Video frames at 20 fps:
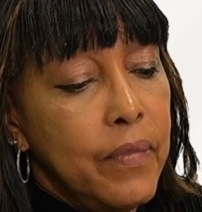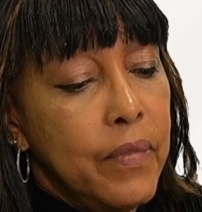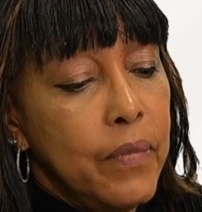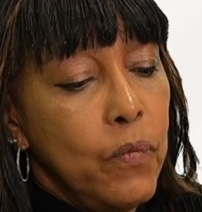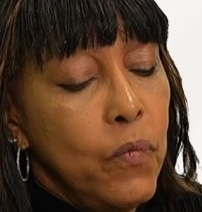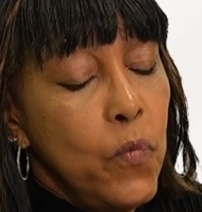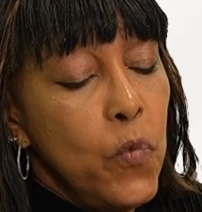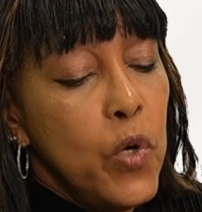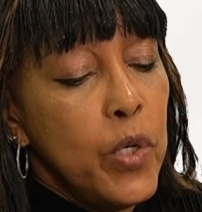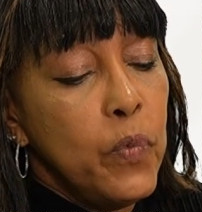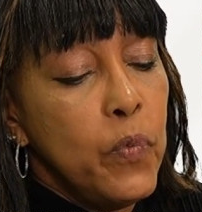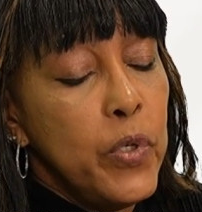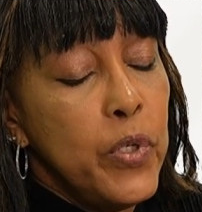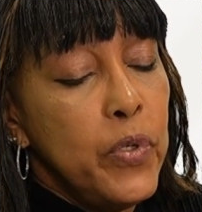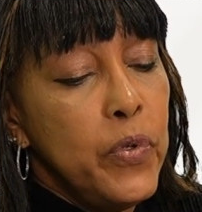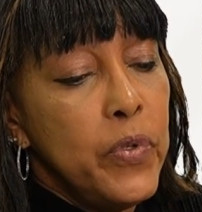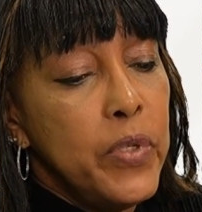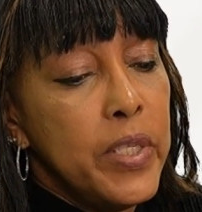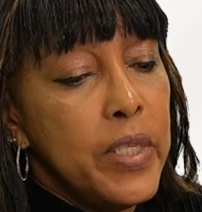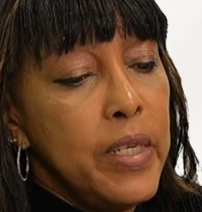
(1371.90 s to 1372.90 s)
what
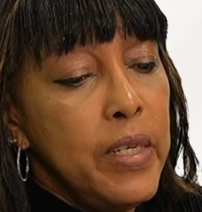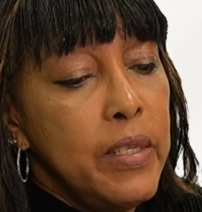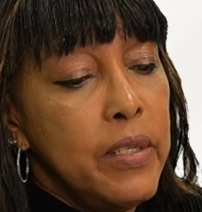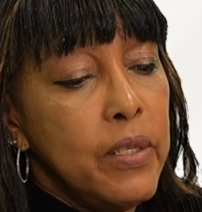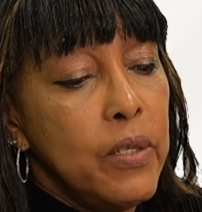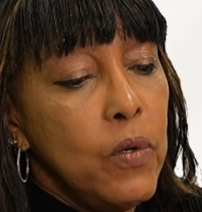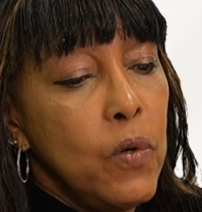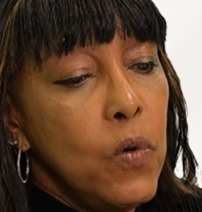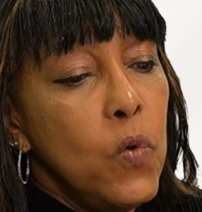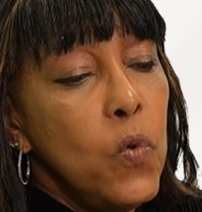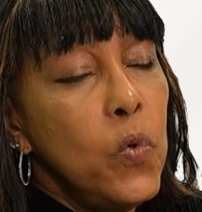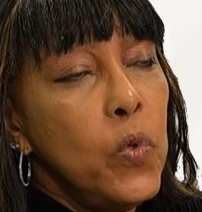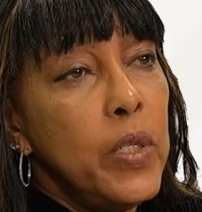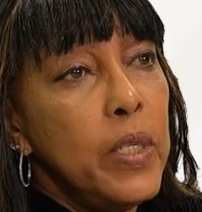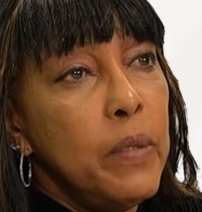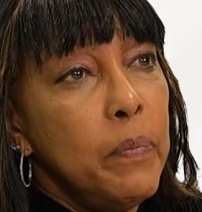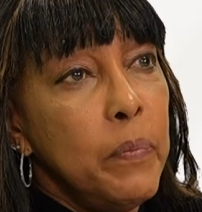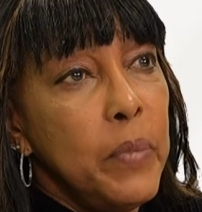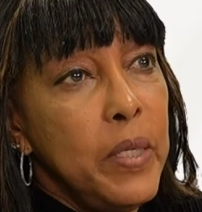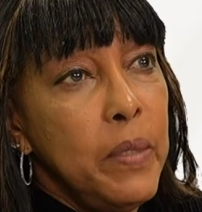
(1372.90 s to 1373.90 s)
would you say to
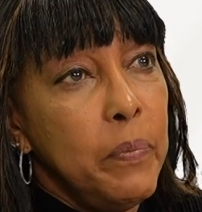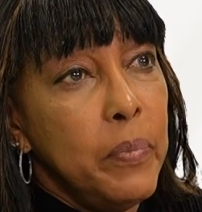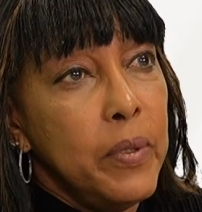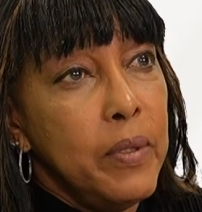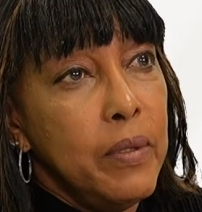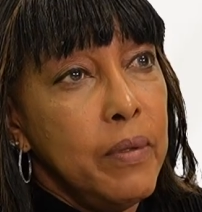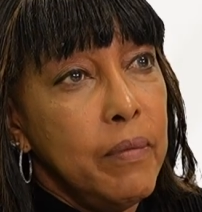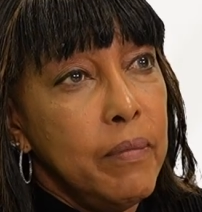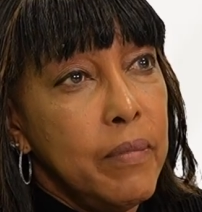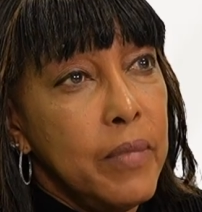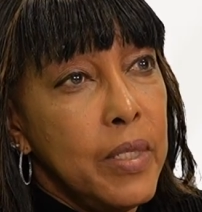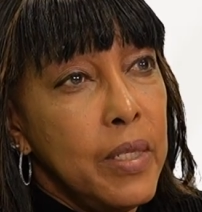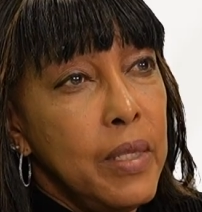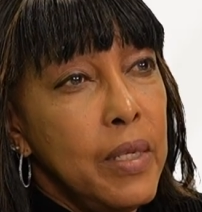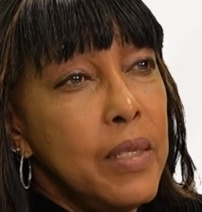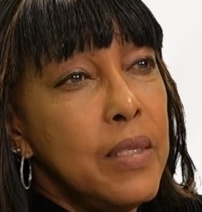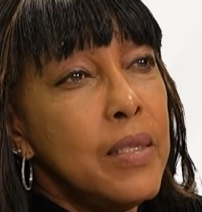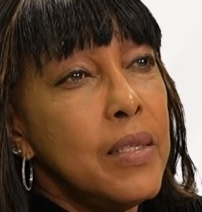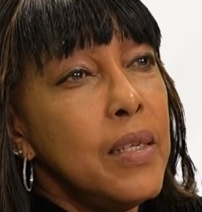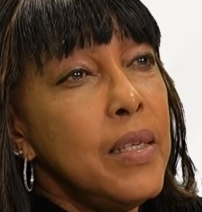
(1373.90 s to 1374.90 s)
older people? So
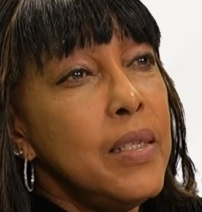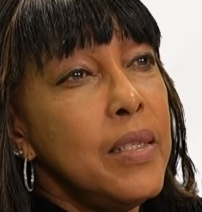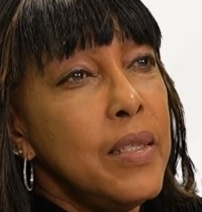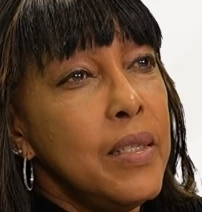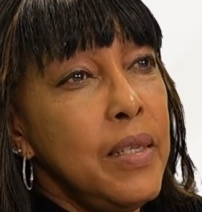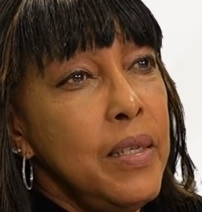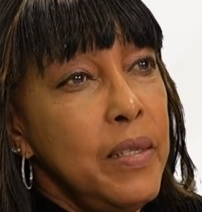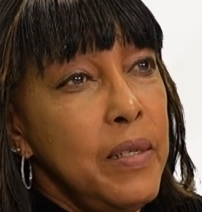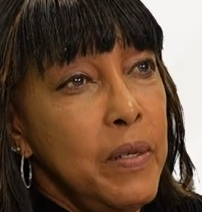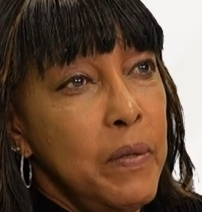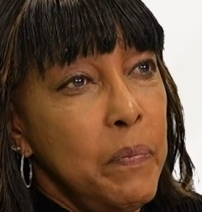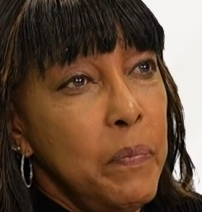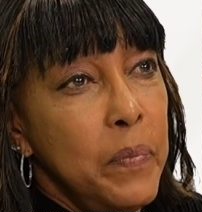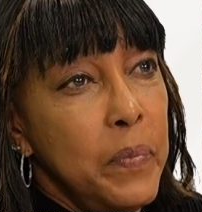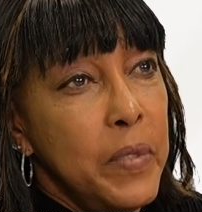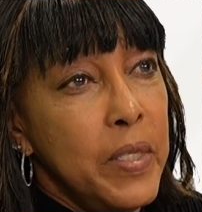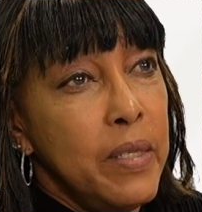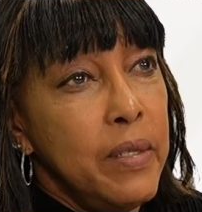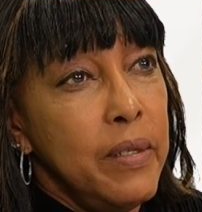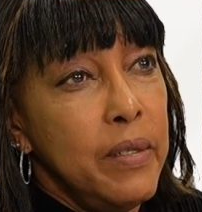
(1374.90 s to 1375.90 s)
let's say senior
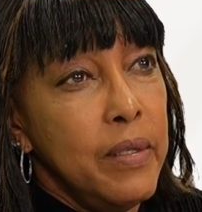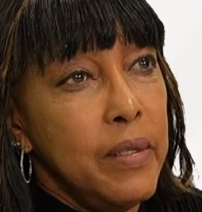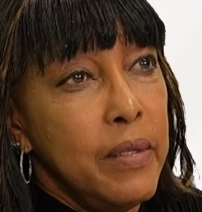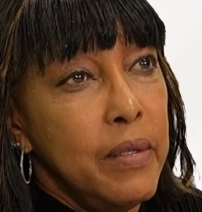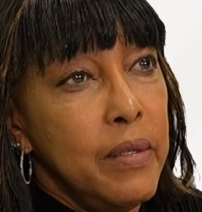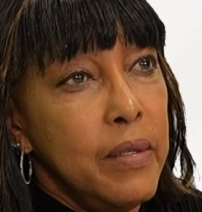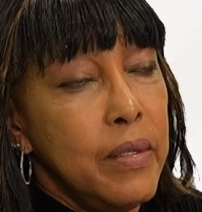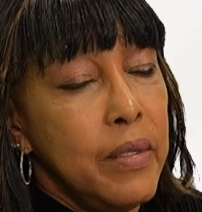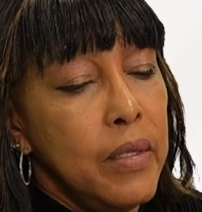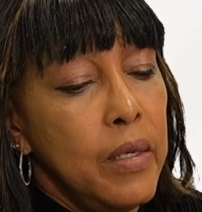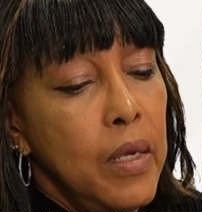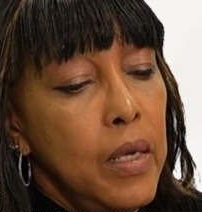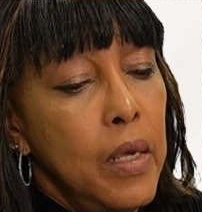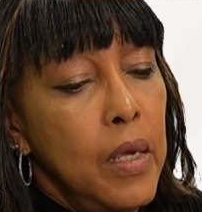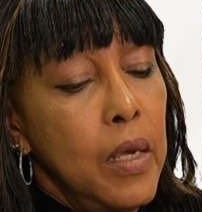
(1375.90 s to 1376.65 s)
citizens,